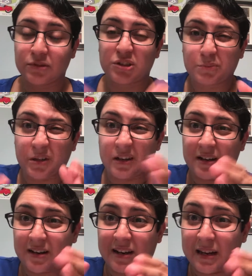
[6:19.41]
just put it
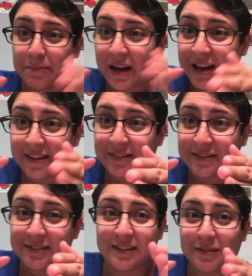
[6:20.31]
in a neat
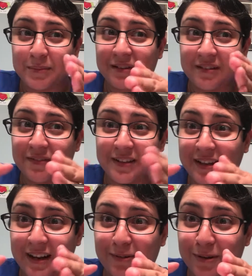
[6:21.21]
pile in the middle of the
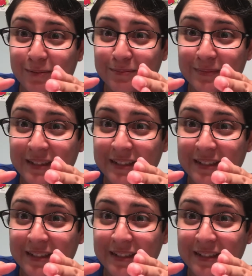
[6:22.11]
dining room